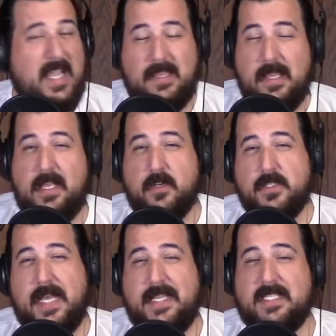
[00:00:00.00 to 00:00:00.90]
And then they
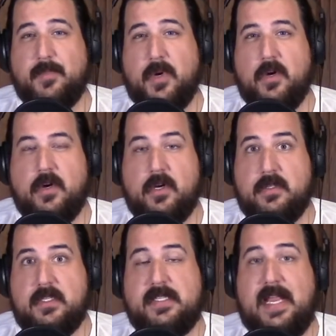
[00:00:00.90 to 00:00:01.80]
also had this burger
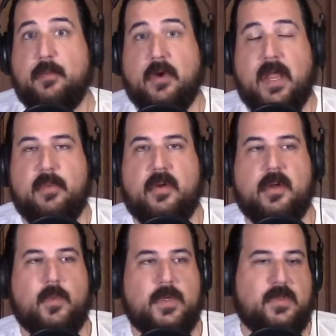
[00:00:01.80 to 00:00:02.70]
called the Samurai
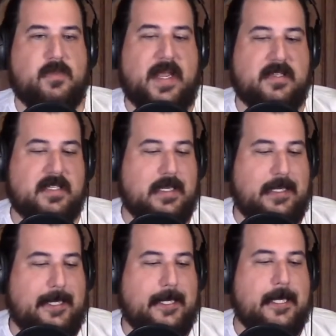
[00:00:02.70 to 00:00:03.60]
Burger, which was
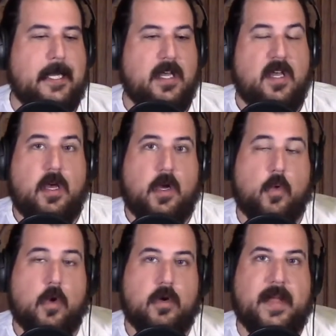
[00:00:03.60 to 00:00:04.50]
basically a
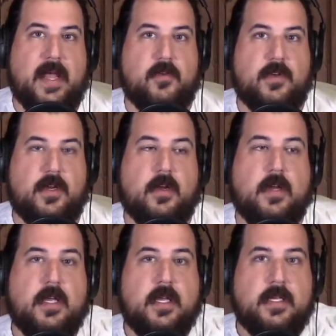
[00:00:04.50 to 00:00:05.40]
quarter
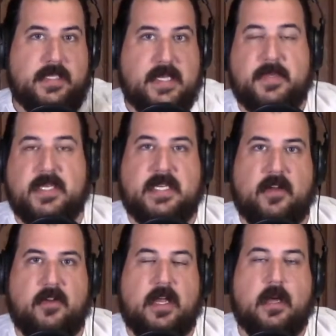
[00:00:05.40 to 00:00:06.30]
pounder dipped in
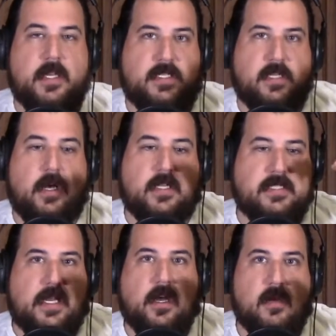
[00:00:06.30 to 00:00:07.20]
teriyaki
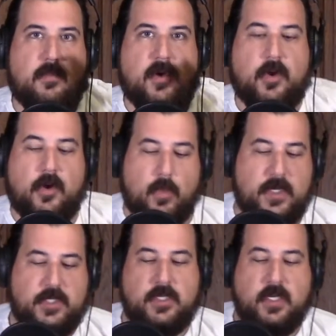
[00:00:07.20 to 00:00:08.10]
sauce, like on a burger,
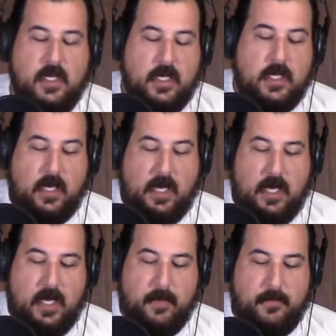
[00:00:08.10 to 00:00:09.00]
which,
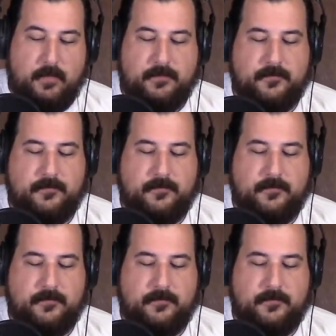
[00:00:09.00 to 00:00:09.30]
again,